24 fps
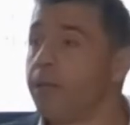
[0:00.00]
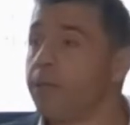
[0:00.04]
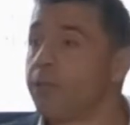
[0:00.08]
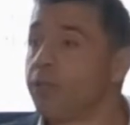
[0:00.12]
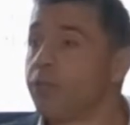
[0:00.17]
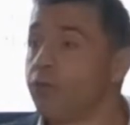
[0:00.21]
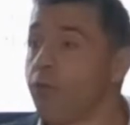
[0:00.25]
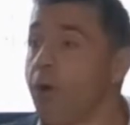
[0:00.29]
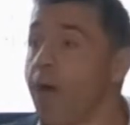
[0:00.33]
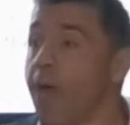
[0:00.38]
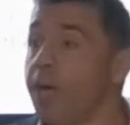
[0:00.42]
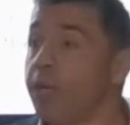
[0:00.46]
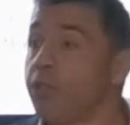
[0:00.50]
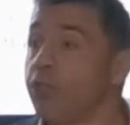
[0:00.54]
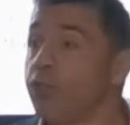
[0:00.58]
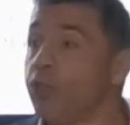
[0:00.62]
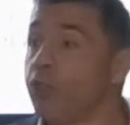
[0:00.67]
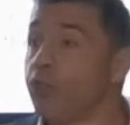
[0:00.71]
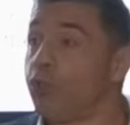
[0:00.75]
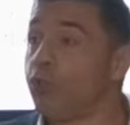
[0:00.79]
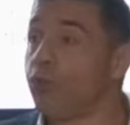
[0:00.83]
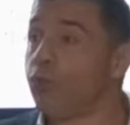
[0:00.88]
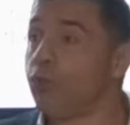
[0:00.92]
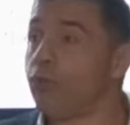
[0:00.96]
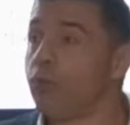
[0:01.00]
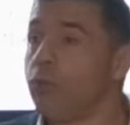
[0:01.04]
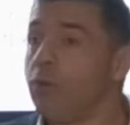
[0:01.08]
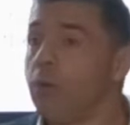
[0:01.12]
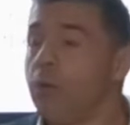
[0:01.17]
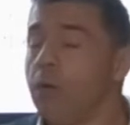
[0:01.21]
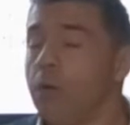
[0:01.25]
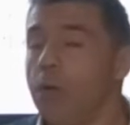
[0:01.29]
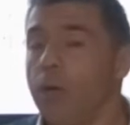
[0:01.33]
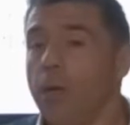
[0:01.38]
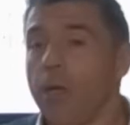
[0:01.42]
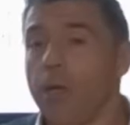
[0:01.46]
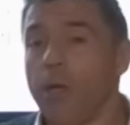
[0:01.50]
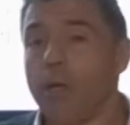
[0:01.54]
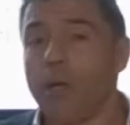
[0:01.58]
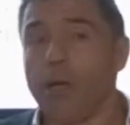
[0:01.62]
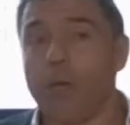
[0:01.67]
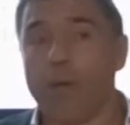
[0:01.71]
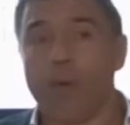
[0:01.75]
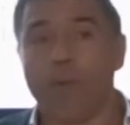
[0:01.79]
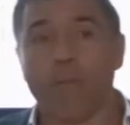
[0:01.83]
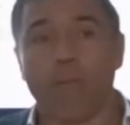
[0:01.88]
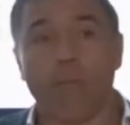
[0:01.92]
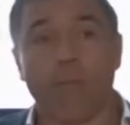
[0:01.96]
trying to
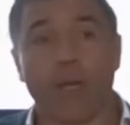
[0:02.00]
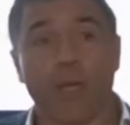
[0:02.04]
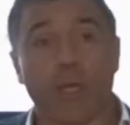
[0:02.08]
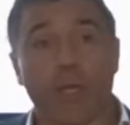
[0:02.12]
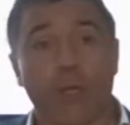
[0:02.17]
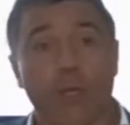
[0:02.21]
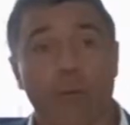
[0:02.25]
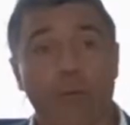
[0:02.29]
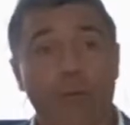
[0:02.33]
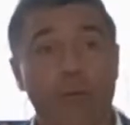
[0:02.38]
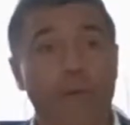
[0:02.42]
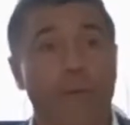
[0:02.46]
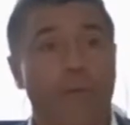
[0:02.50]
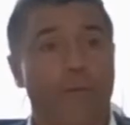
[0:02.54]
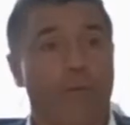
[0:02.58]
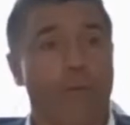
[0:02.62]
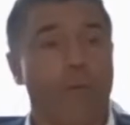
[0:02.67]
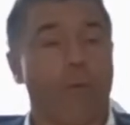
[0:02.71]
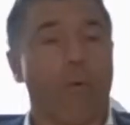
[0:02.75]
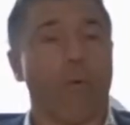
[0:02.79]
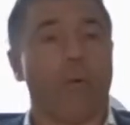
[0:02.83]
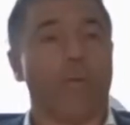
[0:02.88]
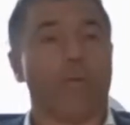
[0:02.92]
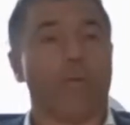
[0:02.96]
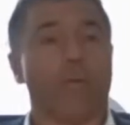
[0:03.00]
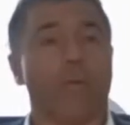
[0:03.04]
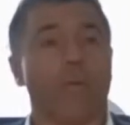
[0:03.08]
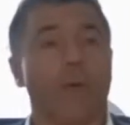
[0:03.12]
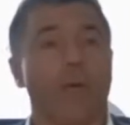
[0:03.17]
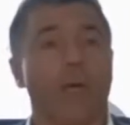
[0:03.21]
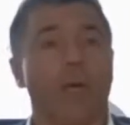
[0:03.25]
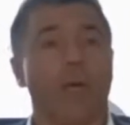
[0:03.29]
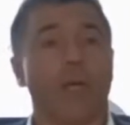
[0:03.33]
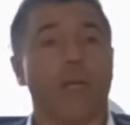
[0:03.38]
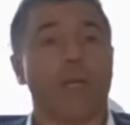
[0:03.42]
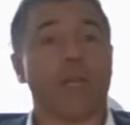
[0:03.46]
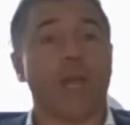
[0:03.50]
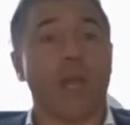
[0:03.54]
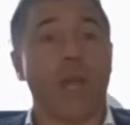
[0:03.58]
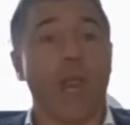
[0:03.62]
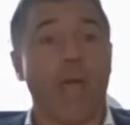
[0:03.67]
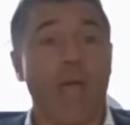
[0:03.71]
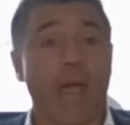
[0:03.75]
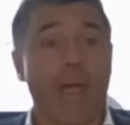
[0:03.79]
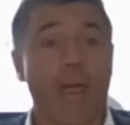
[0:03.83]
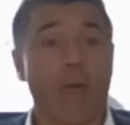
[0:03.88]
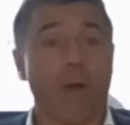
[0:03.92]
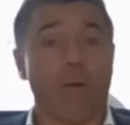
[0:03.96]
make uniform in an
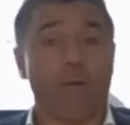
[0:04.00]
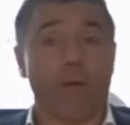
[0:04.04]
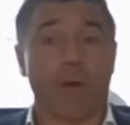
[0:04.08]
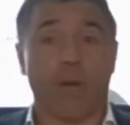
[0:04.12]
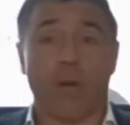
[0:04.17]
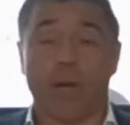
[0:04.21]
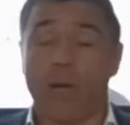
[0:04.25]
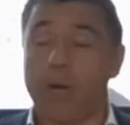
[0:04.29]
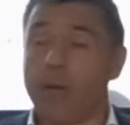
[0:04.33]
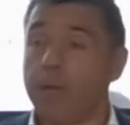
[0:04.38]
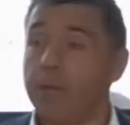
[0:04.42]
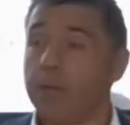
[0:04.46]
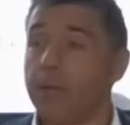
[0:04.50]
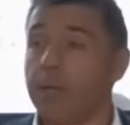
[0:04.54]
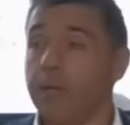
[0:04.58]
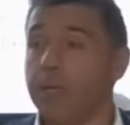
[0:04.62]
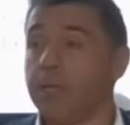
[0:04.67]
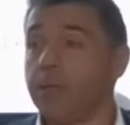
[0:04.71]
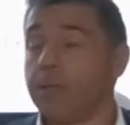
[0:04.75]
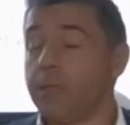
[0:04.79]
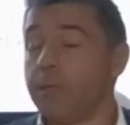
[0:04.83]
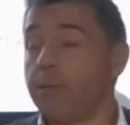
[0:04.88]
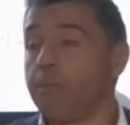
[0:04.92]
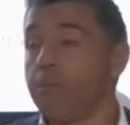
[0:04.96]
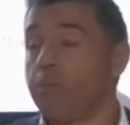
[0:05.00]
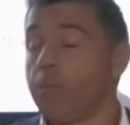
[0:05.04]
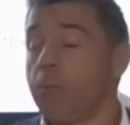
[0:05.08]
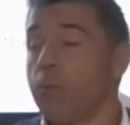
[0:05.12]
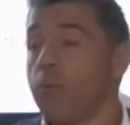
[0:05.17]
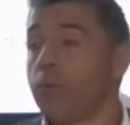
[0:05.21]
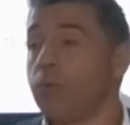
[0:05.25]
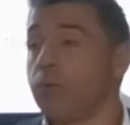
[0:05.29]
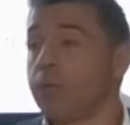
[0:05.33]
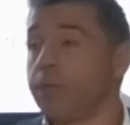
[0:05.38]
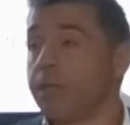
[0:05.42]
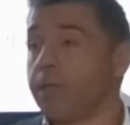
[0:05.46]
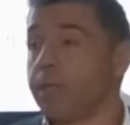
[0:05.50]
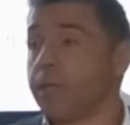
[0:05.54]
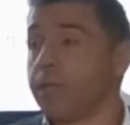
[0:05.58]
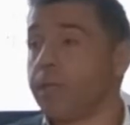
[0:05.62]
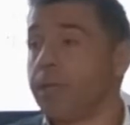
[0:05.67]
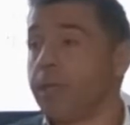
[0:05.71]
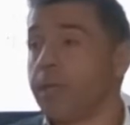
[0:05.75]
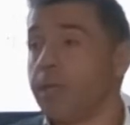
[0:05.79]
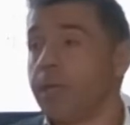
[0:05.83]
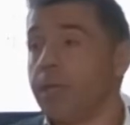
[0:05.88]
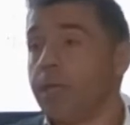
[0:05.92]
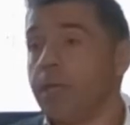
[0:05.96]
area that is important
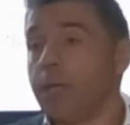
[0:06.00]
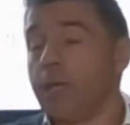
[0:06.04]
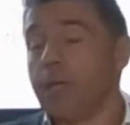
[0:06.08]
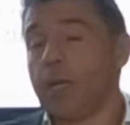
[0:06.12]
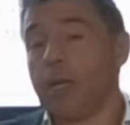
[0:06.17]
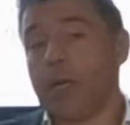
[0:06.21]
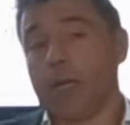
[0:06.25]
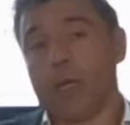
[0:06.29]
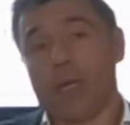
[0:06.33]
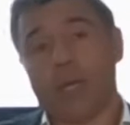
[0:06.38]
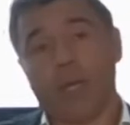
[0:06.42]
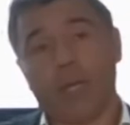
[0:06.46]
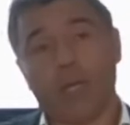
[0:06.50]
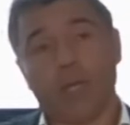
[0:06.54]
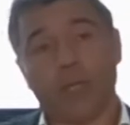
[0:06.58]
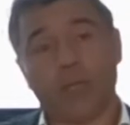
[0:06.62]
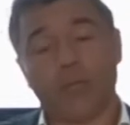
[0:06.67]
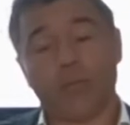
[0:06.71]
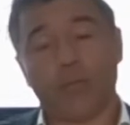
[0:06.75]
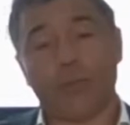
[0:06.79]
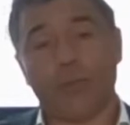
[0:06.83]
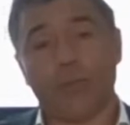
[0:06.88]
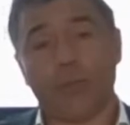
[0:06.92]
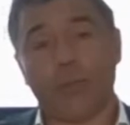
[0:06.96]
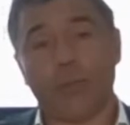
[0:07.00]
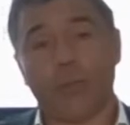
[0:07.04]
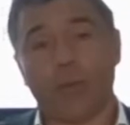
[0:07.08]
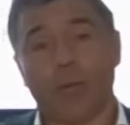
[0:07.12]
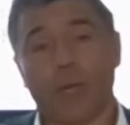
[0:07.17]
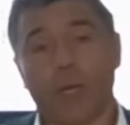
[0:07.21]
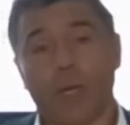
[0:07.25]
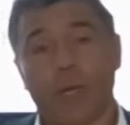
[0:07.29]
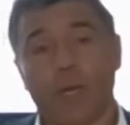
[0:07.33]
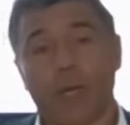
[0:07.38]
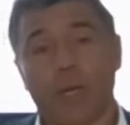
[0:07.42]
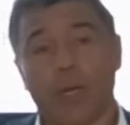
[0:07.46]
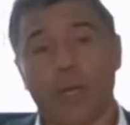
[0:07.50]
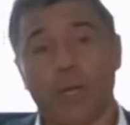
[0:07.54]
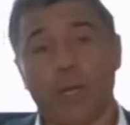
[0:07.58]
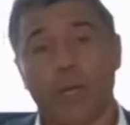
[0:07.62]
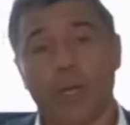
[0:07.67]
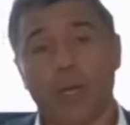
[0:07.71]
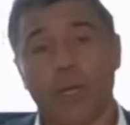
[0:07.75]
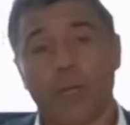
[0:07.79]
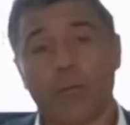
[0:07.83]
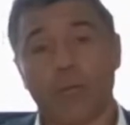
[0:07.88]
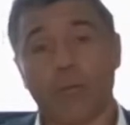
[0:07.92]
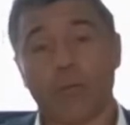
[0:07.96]
to
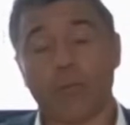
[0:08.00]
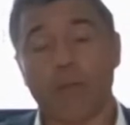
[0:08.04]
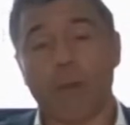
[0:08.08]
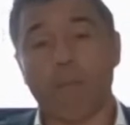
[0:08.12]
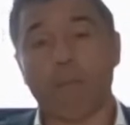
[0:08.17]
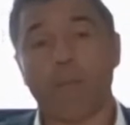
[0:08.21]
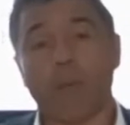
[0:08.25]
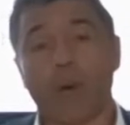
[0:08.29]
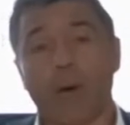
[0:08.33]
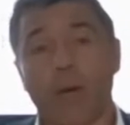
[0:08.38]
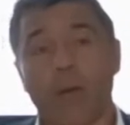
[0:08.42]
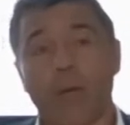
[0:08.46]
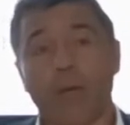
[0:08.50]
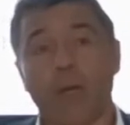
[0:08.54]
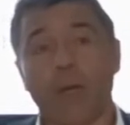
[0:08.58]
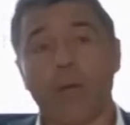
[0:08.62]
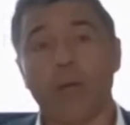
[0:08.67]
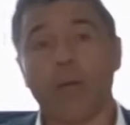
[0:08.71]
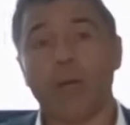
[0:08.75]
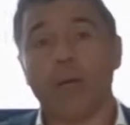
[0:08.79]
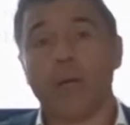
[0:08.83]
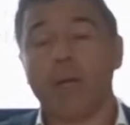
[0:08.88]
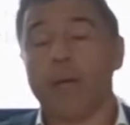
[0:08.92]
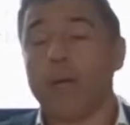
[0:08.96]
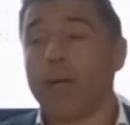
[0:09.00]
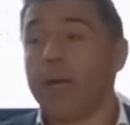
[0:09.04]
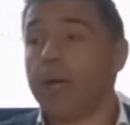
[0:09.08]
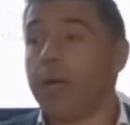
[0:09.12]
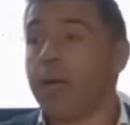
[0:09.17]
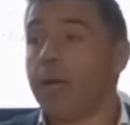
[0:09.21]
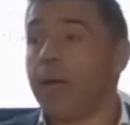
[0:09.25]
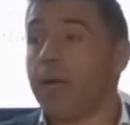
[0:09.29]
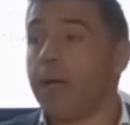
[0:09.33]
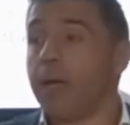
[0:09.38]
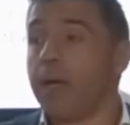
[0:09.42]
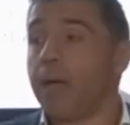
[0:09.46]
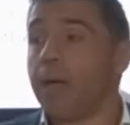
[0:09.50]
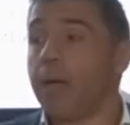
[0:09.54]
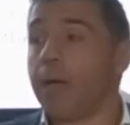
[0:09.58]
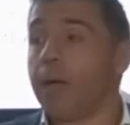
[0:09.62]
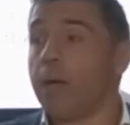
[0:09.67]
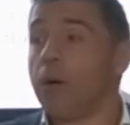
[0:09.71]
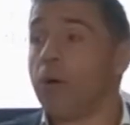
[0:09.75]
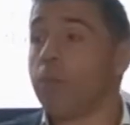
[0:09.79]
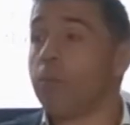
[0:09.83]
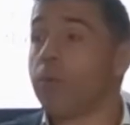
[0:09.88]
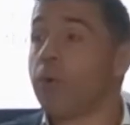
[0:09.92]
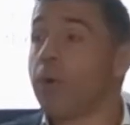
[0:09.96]
the empire a
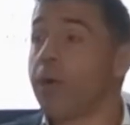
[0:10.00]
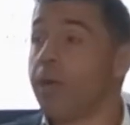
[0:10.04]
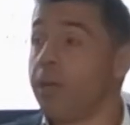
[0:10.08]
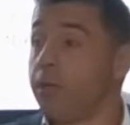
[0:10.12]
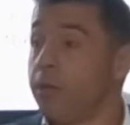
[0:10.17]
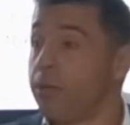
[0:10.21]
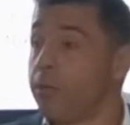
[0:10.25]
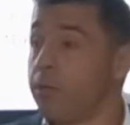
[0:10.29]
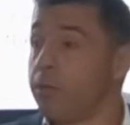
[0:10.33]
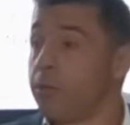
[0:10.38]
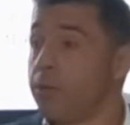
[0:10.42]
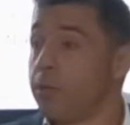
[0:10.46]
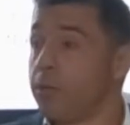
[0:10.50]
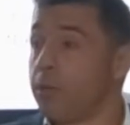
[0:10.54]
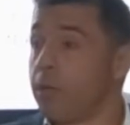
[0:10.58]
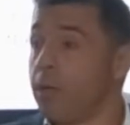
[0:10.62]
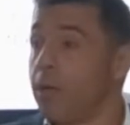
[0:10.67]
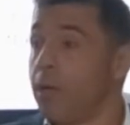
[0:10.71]
homogeneous